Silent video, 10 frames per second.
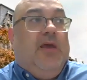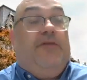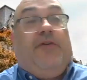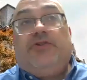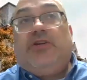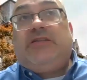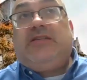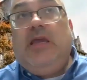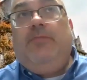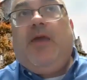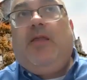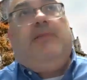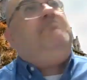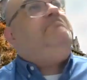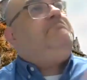If you're just
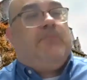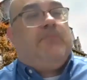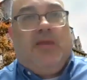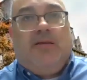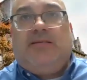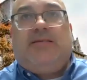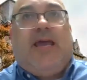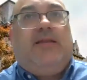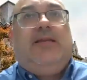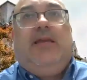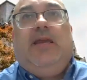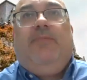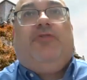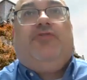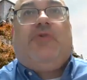emailing, send an
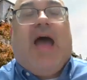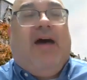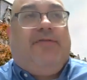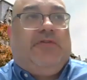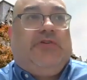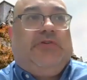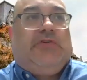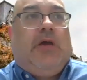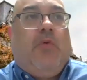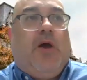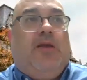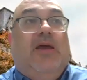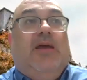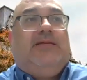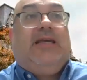email draft to someone
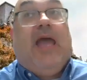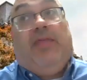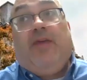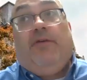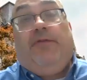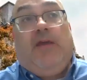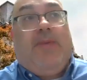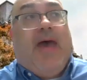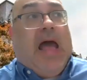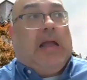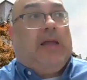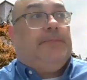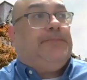to get their feedback.